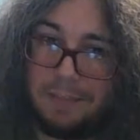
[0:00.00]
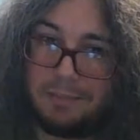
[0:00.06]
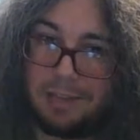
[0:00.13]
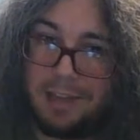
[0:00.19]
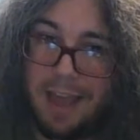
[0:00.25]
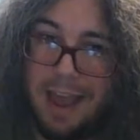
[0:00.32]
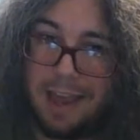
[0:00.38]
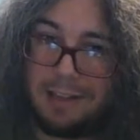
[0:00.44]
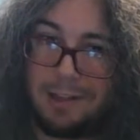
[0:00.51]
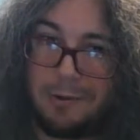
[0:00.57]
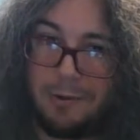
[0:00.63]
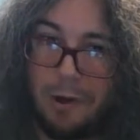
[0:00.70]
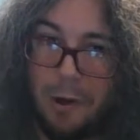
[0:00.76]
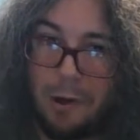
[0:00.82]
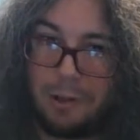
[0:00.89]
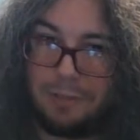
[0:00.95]
like Halo,
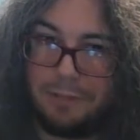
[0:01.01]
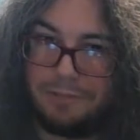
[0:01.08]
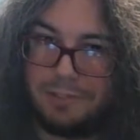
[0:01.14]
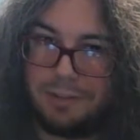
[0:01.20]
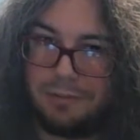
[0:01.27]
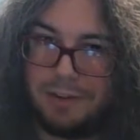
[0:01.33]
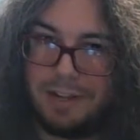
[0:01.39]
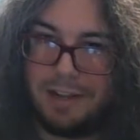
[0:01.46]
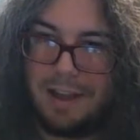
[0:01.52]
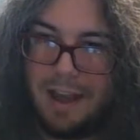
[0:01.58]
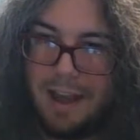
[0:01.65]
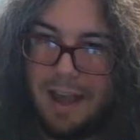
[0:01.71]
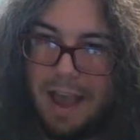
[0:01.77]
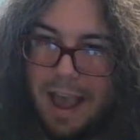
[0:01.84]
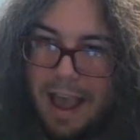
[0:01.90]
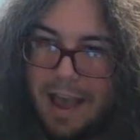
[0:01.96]
Call of Duty,
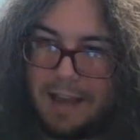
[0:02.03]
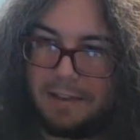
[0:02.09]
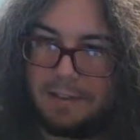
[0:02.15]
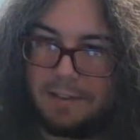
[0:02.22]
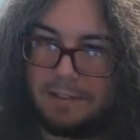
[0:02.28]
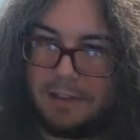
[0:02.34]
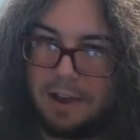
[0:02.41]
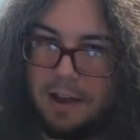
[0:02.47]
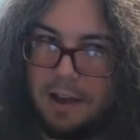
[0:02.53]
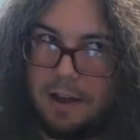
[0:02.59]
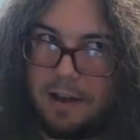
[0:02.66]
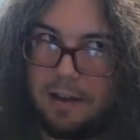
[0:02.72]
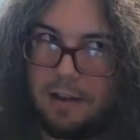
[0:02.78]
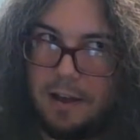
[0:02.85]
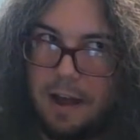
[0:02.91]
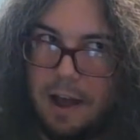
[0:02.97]
and
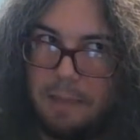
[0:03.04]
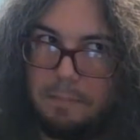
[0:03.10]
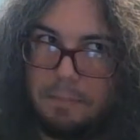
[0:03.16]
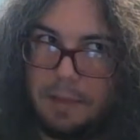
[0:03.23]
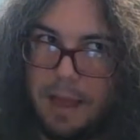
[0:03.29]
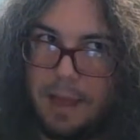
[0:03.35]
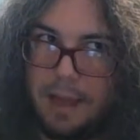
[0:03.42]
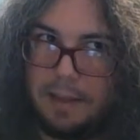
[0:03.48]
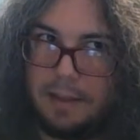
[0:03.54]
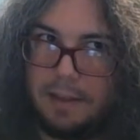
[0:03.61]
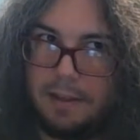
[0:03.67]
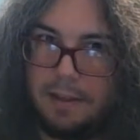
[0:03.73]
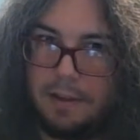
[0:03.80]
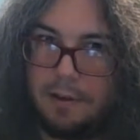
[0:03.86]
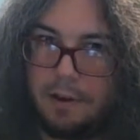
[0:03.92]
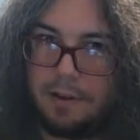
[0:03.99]
I'm
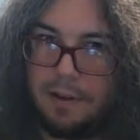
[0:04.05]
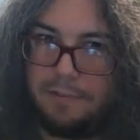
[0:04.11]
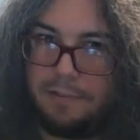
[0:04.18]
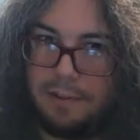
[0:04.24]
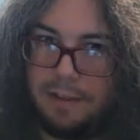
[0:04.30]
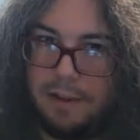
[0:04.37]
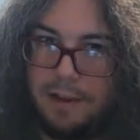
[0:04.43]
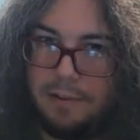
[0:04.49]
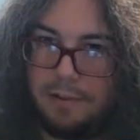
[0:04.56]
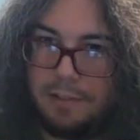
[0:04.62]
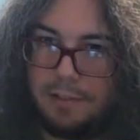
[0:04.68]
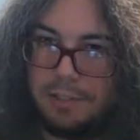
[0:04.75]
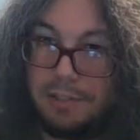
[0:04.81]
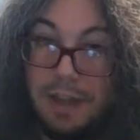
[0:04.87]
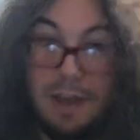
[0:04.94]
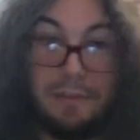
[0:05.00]
blanking, there are definitely
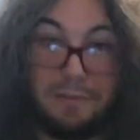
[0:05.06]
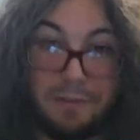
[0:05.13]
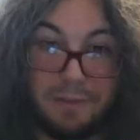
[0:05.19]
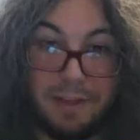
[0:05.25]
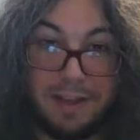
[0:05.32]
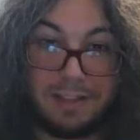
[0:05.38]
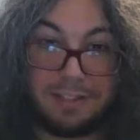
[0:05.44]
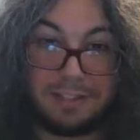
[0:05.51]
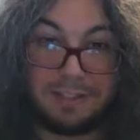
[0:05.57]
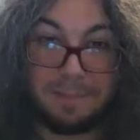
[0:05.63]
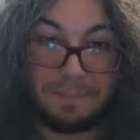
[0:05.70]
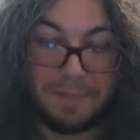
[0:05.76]
others, for this.